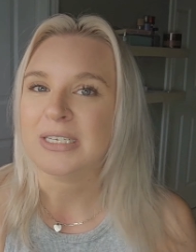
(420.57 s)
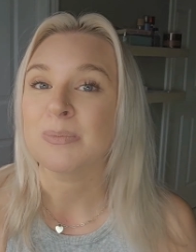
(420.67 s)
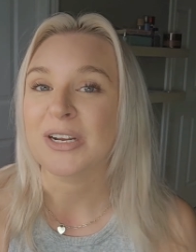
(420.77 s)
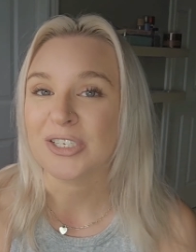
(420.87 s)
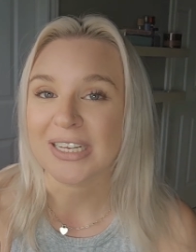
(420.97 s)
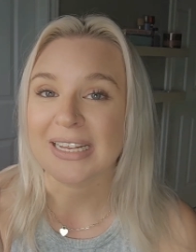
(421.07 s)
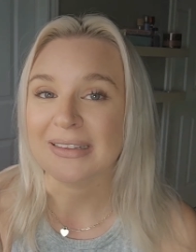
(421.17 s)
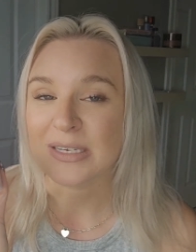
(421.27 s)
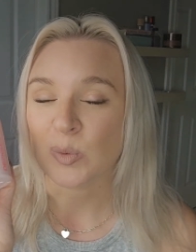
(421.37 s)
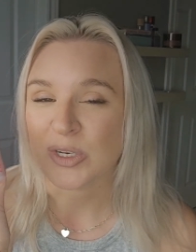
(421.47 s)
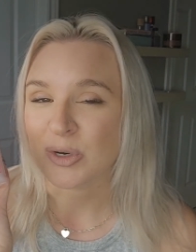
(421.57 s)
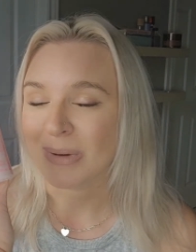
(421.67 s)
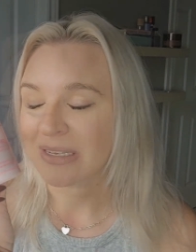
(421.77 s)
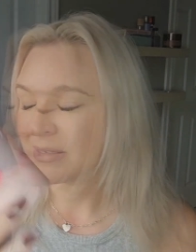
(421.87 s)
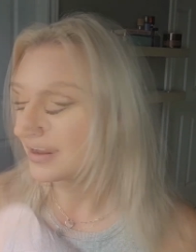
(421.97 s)
especially in these winter
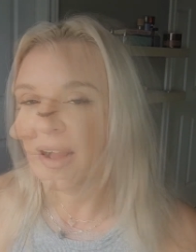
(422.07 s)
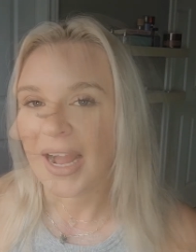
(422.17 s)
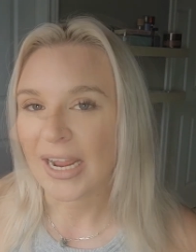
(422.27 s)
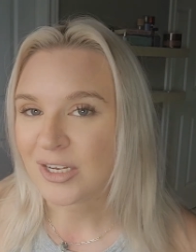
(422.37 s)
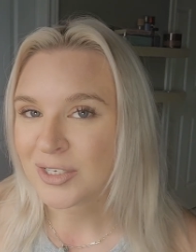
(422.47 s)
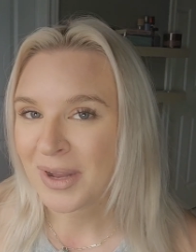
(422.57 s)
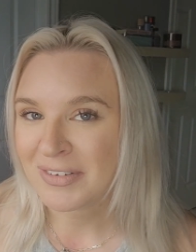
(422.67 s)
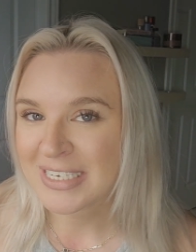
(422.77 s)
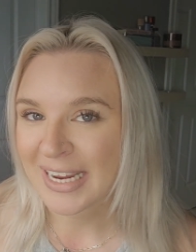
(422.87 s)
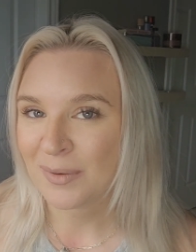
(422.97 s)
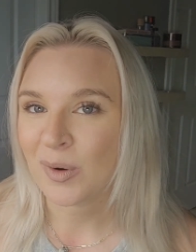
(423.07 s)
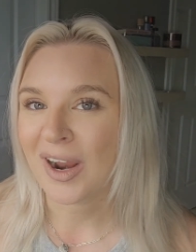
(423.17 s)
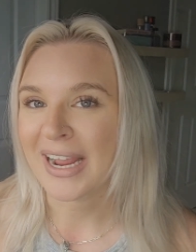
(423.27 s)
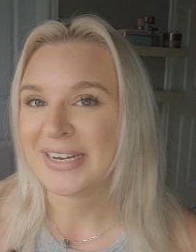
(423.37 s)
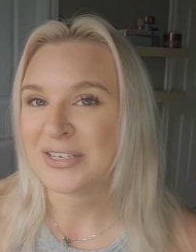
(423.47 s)
months. I also have a day where
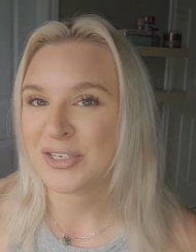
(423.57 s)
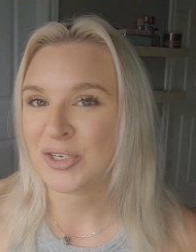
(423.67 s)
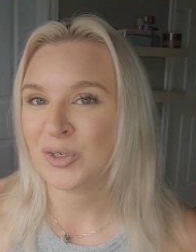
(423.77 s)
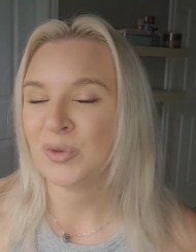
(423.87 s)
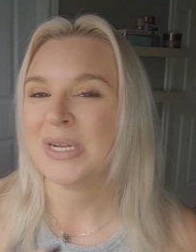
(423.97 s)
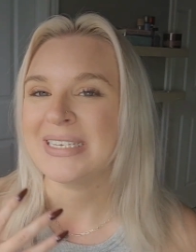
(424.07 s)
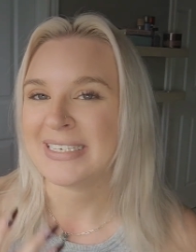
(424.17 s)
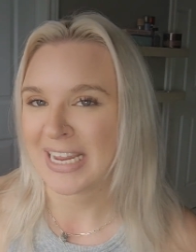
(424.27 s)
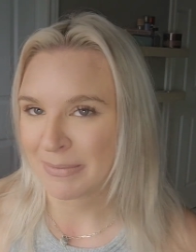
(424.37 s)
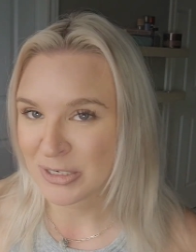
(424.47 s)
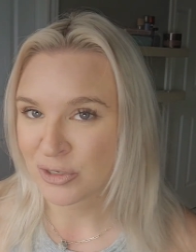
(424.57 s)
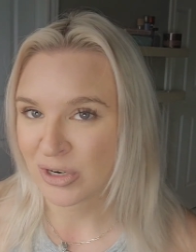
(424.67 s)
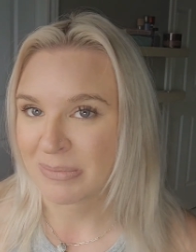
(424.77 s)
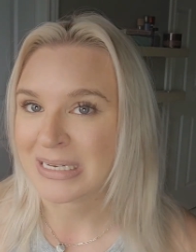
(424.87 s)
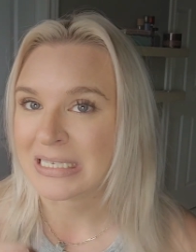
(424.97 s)
I do damage
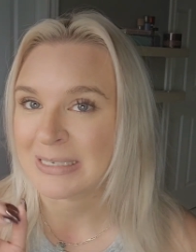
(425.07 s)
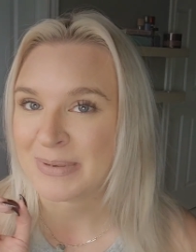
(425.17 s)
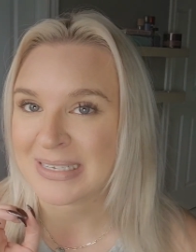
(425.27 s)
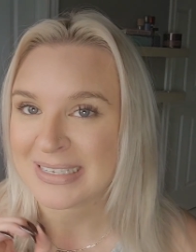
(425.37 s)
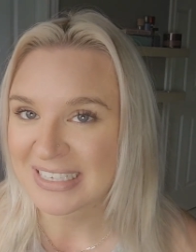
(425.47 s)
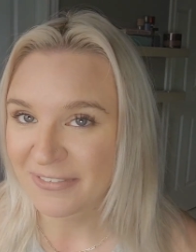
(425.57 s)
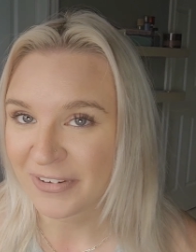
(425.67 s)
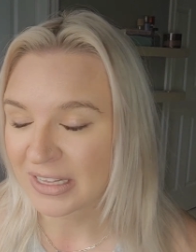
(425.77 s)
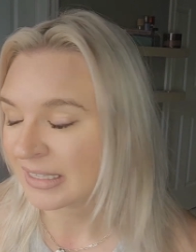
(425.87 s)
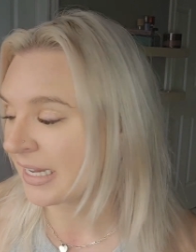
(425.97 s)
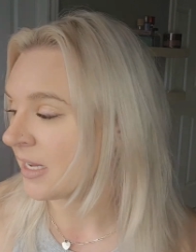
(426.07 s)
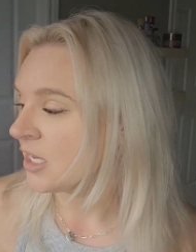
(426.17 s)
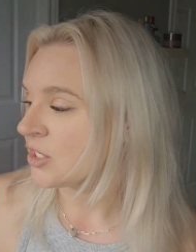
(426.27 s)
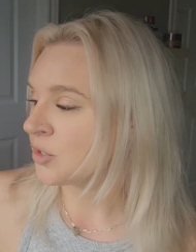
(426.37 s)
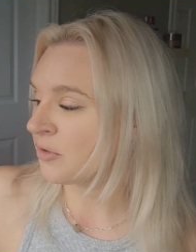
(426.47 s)
treatments specifically.
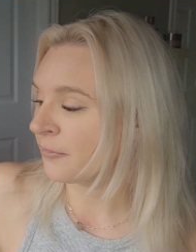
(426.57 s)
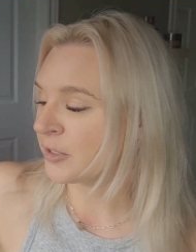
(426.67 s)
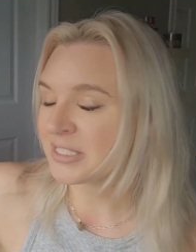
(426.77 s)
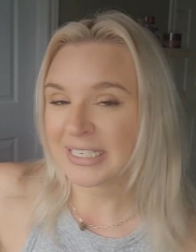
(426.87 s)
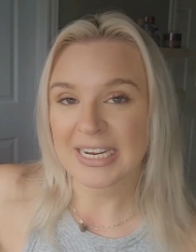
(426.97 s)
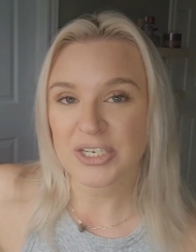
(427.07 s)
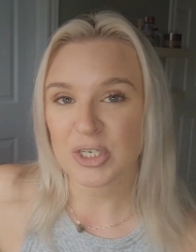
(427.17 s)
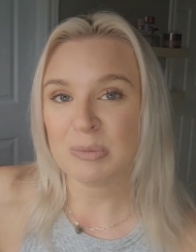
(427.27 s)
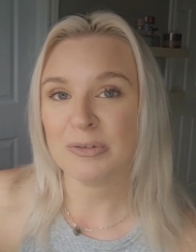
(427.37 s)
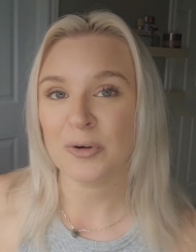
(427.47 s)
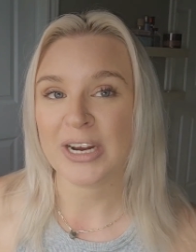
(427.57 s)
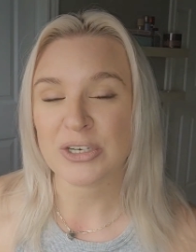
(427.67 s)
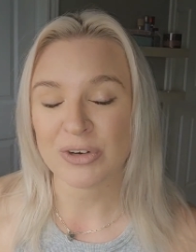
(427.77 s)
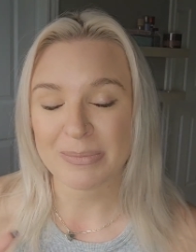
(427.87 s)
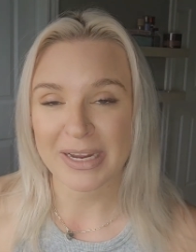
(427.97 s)
So the first thing I do before I
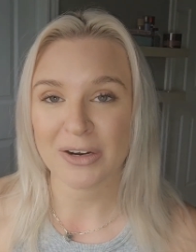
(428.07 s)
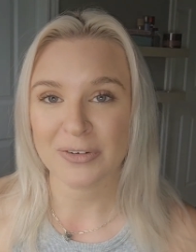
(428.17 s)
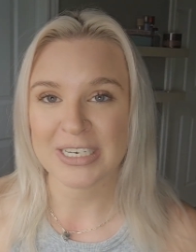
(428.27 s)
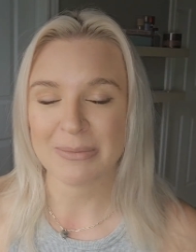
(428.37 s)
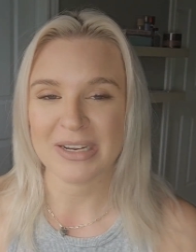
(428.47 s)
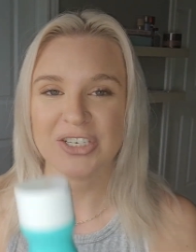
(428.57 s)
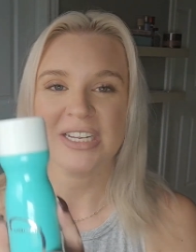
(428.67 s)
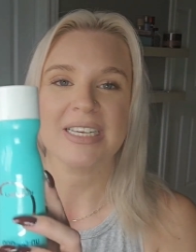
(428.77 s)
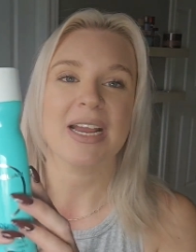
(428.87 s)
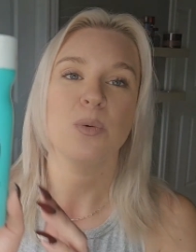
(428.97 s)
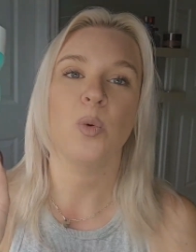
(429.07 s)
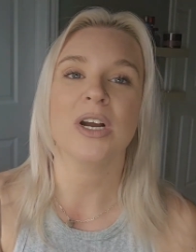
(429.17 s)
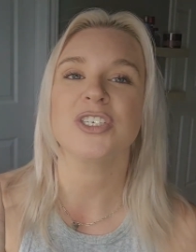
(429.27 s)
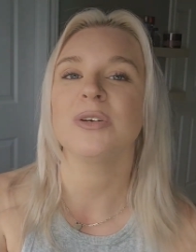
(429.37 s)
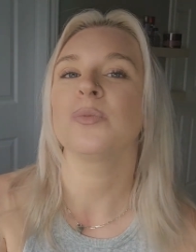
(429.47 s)
treat my hair for damage is I
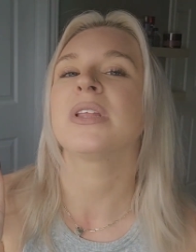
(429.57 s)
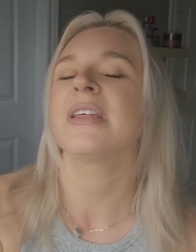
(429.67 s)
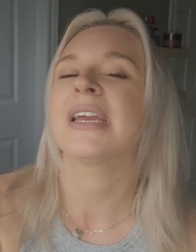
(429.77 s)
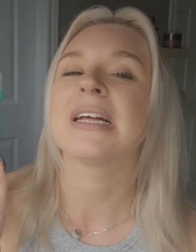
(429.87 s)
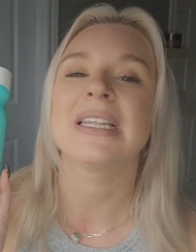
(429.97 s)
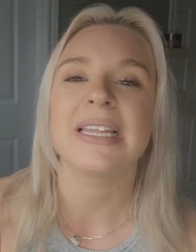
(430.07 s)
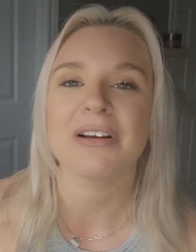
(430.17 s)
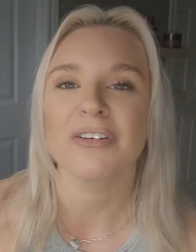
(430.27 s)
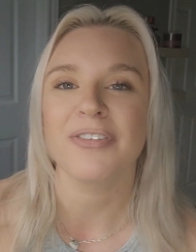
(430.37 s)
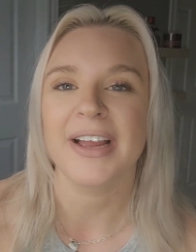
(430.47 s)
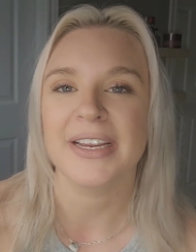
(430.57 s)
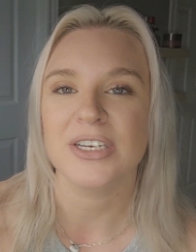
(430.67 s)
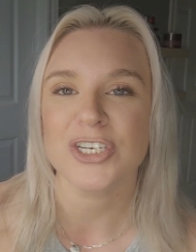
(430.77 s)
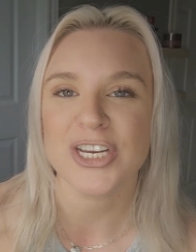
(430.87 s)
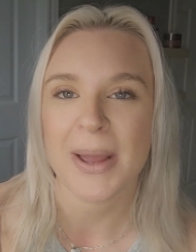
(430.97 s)
wash it with a
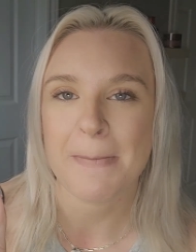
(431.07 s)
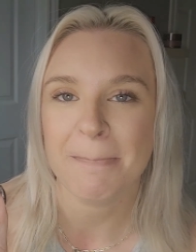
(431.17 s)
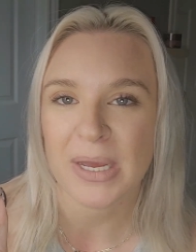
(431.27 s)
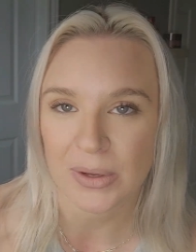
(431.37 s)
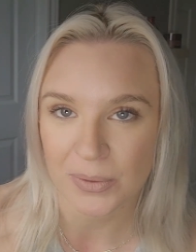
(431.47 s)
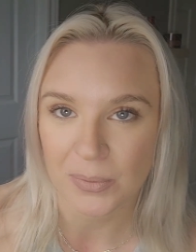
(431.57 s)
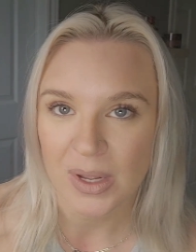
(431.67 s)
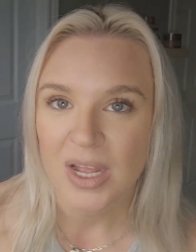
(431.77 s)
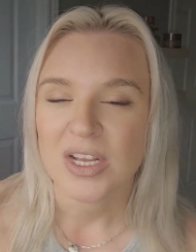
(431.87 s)
clarifying shampoo.